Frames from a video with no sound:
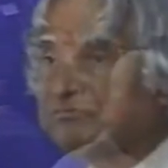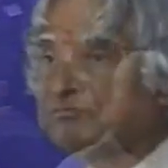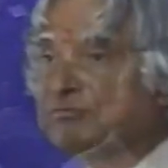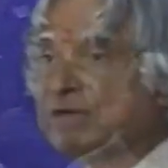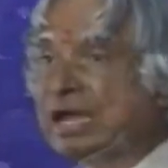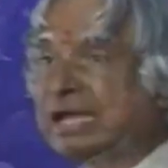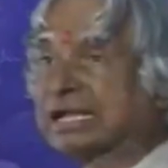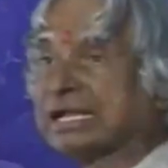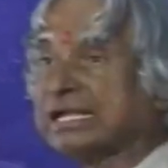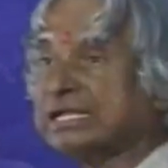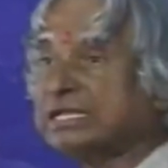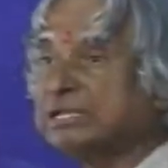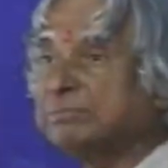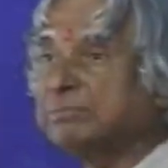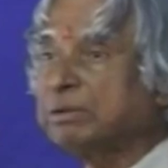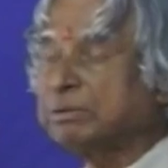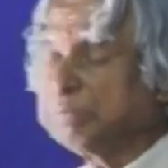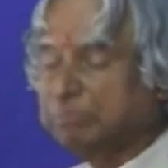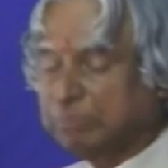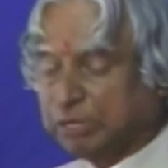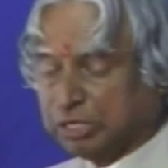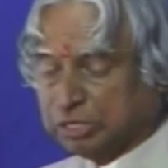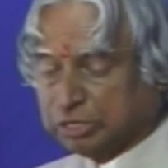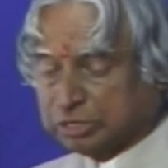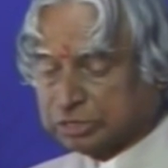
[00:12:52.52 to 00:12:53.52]
faculty
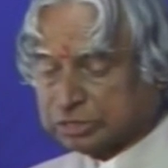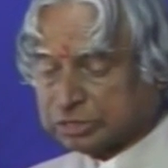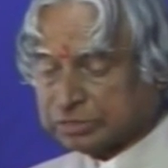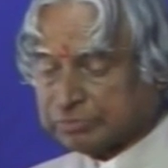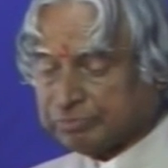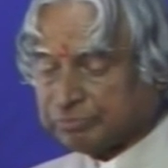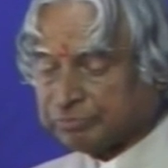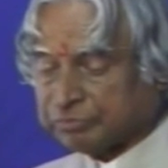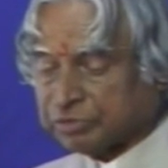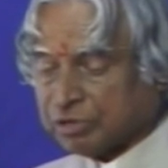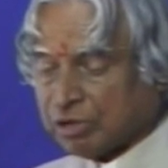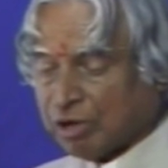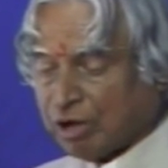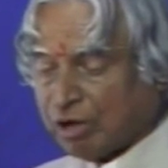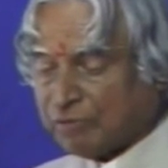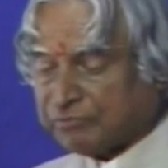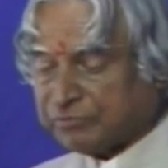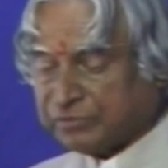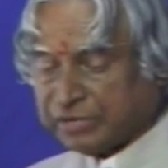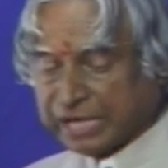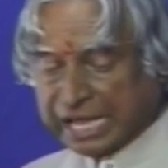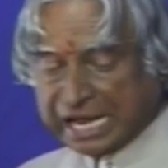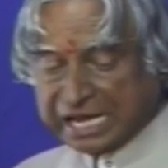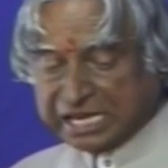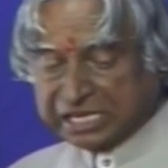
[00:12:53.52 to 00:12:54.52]
members of
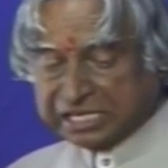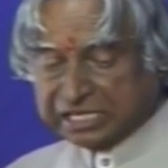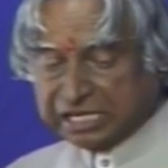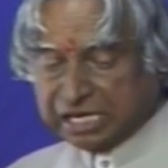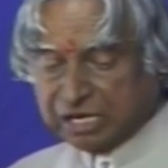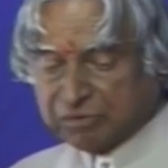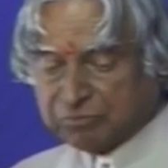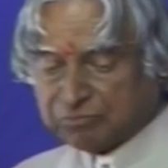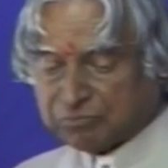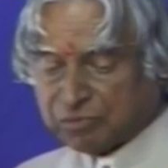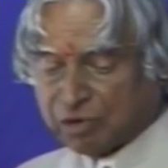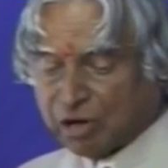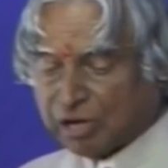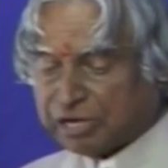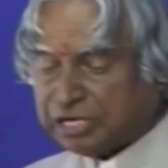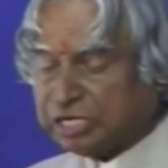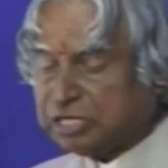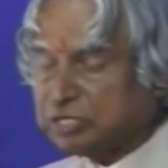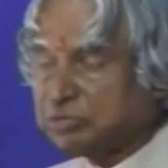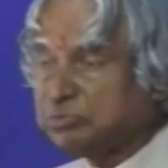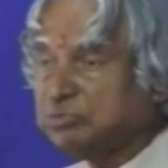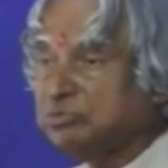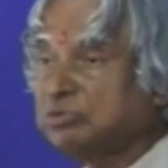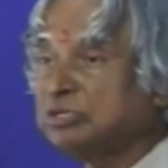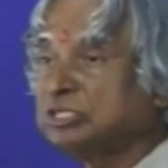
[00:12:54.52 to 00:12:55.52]
19 foreign
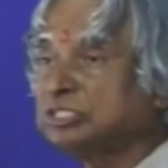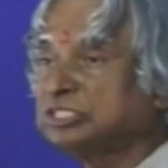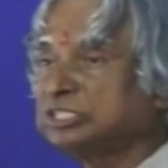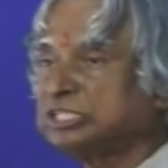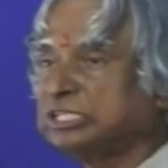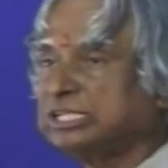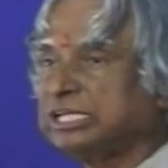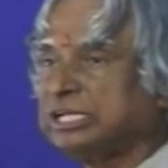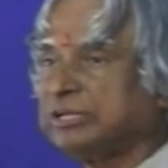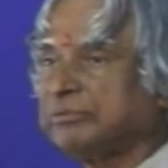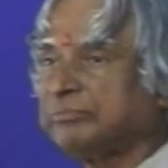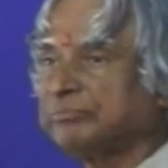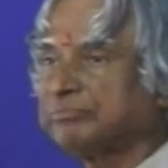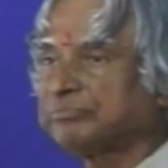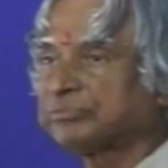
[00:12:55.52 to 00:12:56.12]
universities,